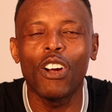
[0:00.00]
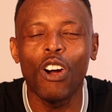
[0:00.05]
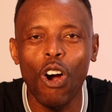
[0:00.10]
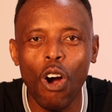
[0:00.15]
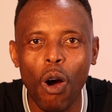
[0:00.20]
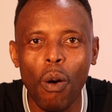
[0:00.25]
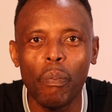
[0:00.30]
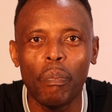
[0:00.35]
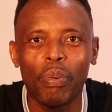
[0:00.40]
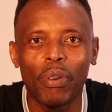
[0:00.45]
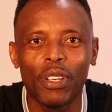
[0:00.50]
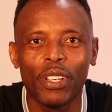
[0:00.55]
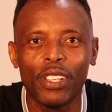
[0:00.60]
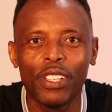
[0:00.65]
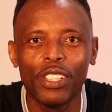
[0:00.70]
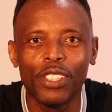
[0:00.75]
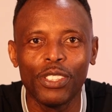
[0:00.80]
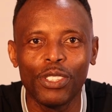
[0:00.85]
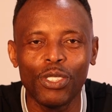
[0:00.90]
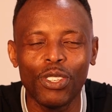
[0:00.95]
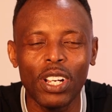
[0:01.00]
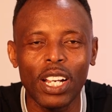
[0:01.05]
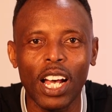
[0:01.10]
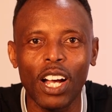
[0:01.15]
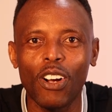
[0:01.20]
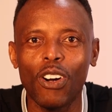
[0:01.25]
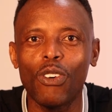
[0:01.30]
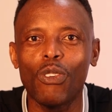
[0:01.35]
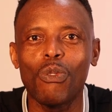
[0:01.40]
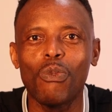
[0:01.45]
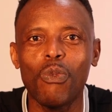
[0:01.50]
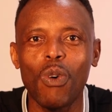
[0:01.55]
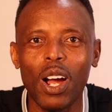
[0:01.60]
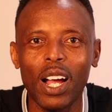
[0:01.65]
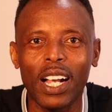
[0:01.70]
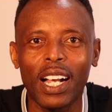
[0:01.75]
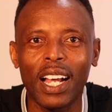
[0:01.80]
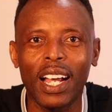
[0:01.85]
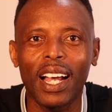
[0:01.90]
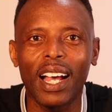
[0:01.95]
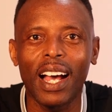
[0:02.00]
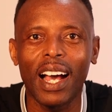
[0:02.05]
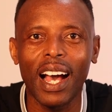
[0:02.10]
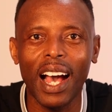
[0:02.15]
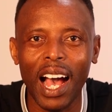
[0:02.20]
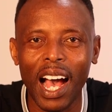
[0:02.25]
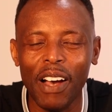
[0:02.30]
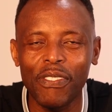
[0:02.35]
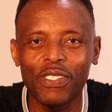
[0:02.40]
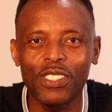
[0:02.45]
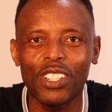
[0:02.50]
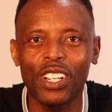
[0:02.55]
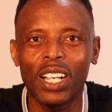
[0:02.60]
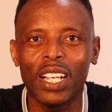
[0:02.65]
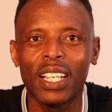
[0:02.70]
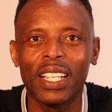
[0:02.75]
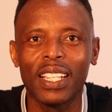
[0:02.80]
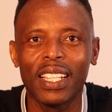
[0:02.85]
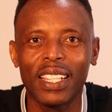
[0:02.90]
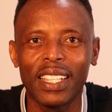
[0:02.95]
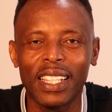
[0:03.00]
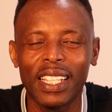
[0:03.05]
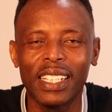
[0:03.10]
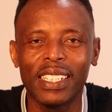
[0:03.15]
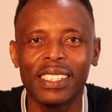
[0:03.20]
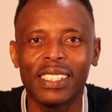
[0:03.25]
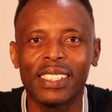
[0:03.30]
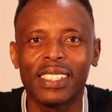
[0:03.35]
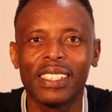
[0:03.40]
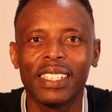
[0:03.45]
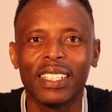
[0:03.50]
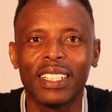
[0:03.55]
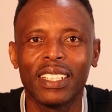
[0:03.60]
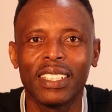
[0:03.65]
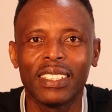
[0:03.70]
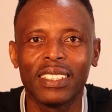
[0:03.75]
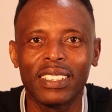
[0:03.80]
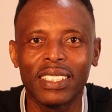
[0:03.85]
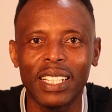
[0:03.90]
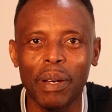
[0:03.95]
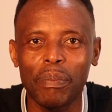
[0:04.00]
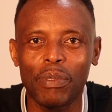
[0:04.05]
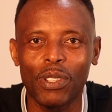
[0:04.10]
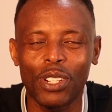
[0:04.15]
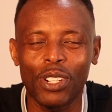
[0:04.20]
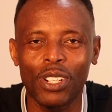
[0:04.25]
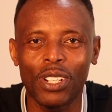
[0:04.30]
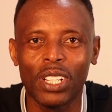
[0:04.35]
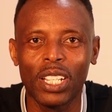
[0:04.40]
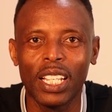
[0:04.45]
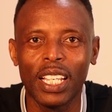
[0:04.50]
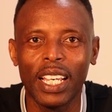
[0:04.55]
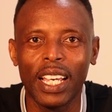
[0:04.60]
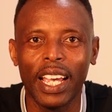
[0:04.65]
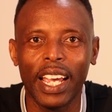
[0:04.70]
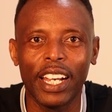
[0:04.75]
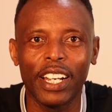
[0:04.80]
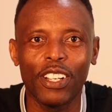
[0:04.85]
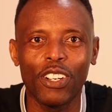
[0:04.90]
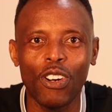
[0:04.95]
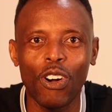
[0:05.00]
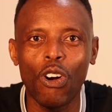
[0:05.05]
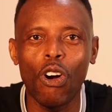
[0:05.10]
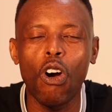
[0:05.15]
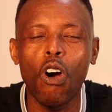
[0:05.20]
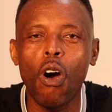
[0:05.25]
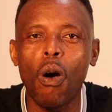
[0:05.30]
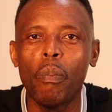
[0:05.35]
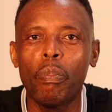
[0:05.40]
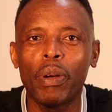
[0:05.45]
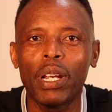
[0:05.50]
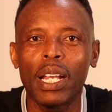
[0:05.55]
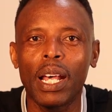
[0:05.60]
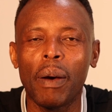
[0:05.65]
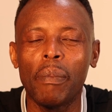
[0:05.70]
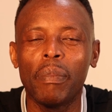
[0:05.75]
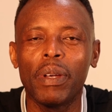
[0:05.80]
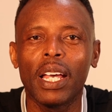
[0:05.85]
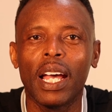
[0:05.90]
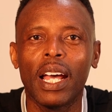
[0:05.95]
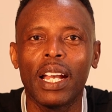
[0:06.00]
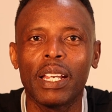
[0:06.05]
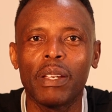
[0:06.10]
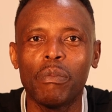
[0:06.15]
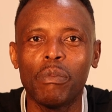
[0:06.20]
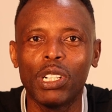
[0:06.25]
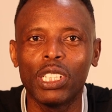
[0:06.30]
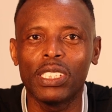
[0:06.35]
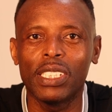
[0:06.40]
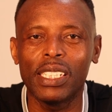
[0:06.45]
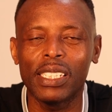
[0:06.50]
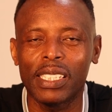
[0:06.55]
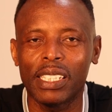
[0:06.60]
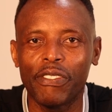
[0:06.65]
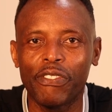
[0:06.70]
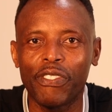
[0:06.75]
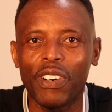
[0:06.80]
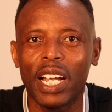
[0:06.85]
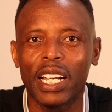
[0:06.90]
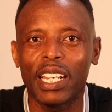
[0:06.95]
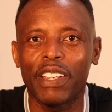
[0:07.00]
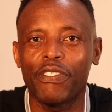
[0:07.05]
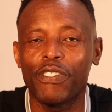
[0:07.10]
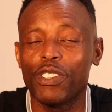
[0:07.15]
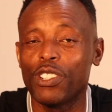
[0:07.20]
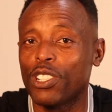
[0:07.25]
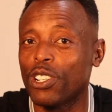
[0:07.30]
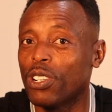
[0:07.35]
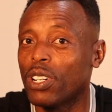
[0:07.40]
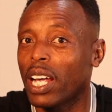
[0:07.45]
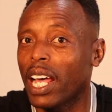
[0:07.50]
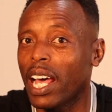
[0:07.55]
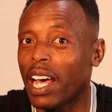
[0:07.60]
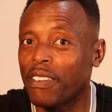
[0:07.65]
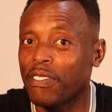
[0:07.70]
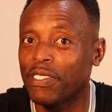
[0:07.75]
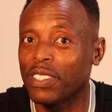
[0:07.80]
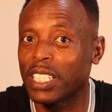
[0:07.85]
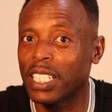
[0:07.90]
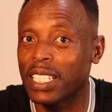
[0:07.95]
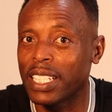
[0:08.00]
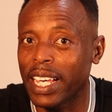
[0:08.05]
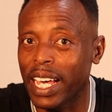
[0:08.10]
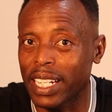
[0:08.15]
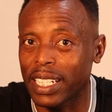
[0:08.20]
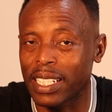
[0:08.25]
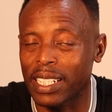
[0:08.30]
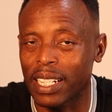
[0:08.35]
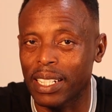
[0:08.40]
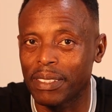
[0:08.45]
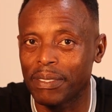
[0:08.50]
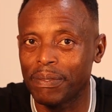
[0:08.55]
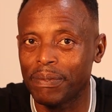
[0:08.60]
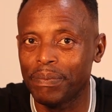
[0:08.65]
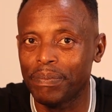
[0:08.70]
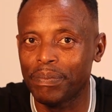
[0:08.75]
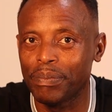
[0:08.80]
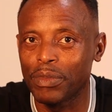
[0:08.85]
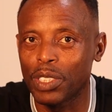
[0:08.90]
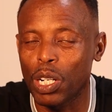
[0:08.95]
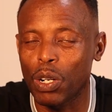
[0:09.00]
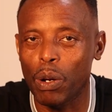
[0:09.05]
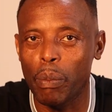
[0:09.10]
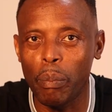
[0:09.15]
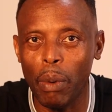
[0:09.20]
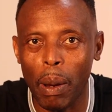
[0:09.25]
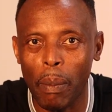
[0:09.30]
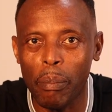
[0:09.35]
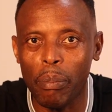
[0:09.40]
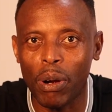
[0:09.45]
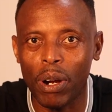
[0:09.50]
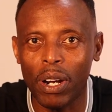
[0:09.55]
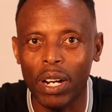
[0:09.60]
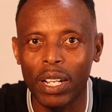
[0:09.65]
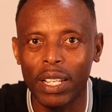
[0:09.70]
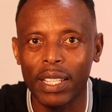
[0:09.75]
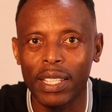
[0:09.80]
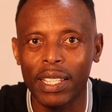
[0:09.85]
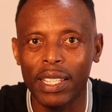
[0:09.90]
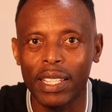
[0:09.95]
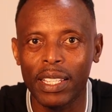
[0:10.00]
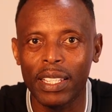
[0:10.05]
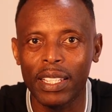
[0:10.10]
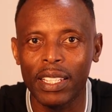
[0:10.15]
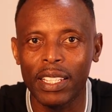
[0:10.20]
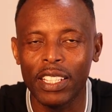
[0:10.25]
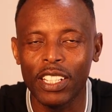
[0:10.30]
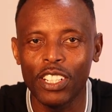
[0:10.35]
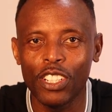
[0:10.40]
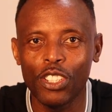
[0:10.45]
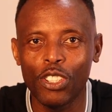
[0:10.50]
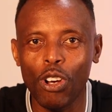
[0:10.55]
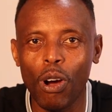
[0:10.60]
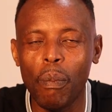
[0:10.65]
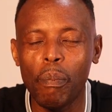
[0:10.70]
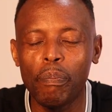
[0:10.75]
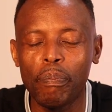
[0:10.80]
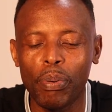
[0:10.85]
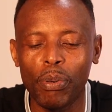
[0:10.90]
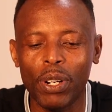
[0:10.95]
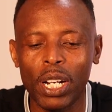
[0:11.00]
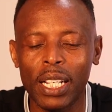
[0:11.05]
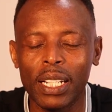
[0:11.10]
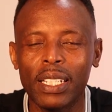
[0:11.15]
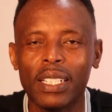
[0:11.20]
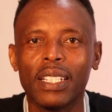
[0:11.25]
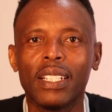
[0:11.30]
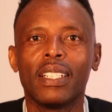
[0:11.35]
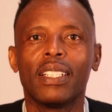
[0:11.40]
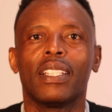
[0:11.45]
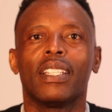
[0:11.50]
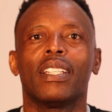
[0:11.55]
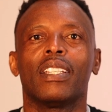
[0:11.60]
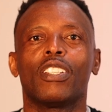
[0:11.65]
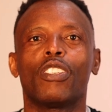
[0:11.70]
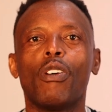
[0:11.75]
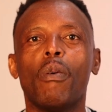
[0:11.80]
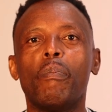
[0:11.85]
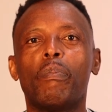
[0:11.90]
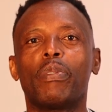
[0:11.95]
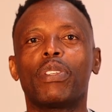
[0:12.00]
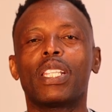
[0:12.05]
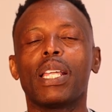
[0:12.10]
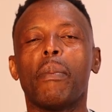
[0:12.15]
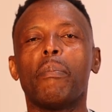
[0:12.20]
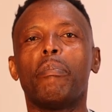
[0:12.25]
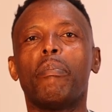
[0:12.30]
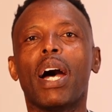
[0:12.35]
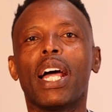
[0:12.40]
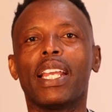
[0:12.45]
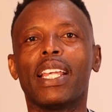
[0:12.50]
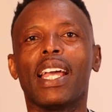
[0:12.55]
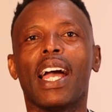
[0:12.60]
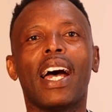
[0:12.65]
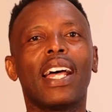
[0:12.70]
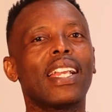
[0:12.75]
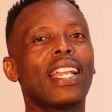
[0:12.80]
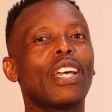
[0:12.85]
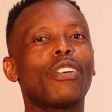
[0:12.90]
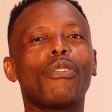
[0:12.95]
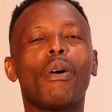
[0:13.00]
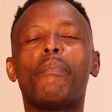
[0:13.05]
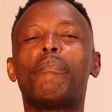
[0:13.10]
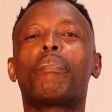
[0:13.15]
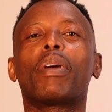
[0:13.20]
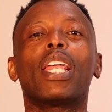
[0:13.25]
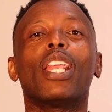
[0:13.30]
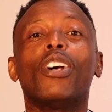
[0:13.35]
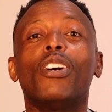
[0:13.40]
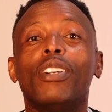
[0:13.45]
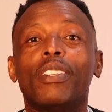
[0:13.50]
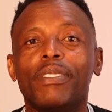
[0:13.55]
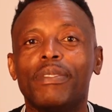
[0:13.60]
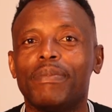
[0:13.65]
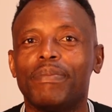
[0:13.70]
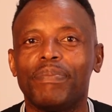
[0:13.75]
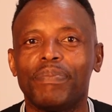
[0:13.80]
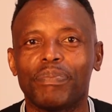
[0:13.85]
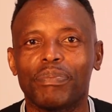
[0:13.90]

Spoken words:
hope you're going to go to work after this chapter and go open up an emergency fund if you don't have yet. Remember, don't put that money under your pillow.